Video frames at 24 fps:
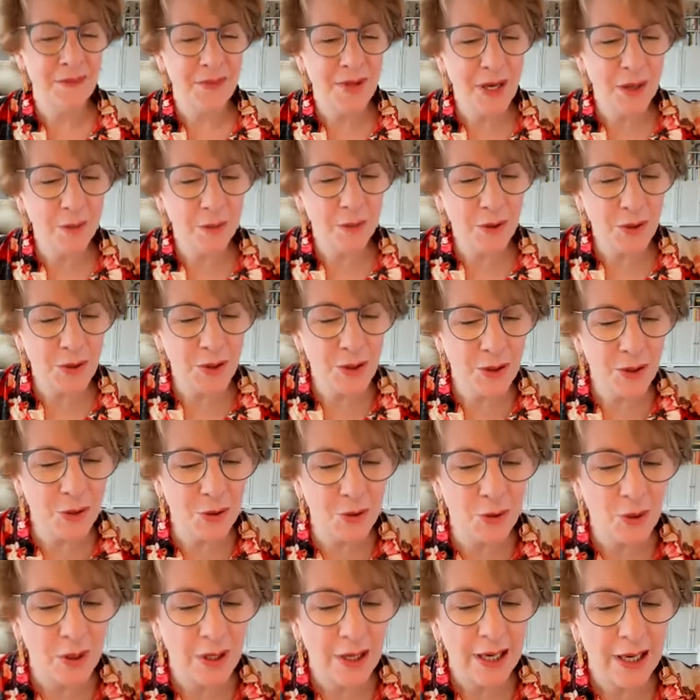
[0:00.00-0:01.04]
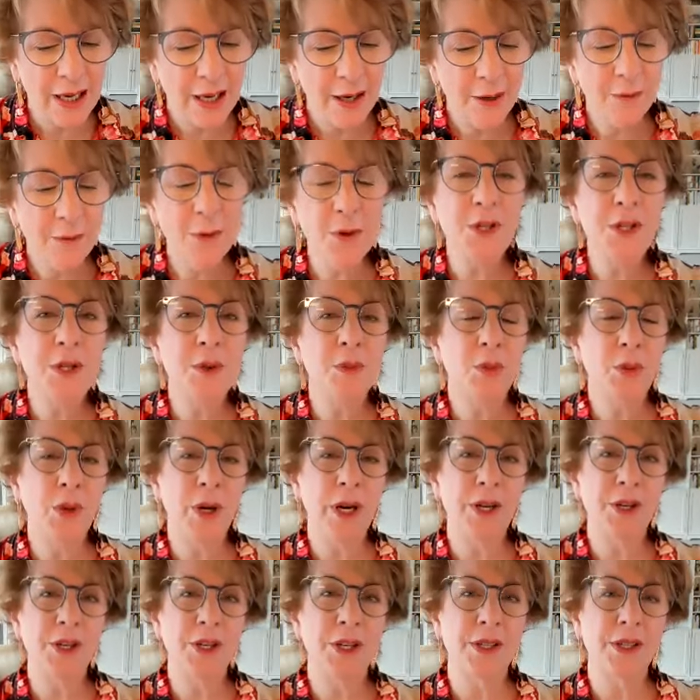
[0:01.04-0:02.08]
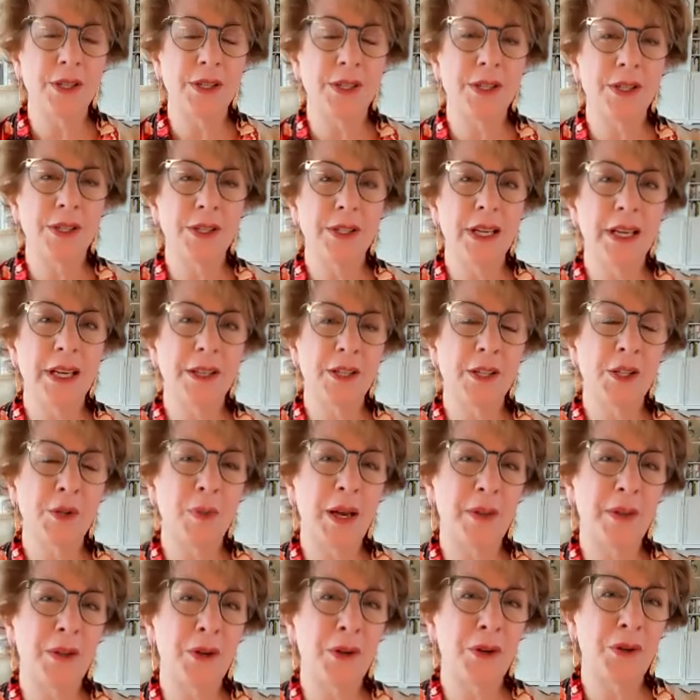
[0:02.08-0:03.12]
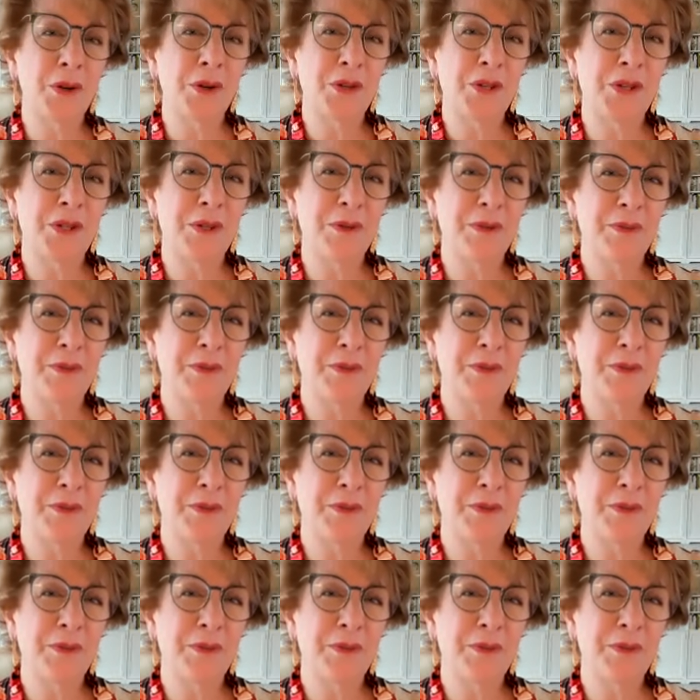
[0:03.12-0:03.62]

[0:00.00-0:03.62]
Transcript: Number two, first impressions. Tell us about those.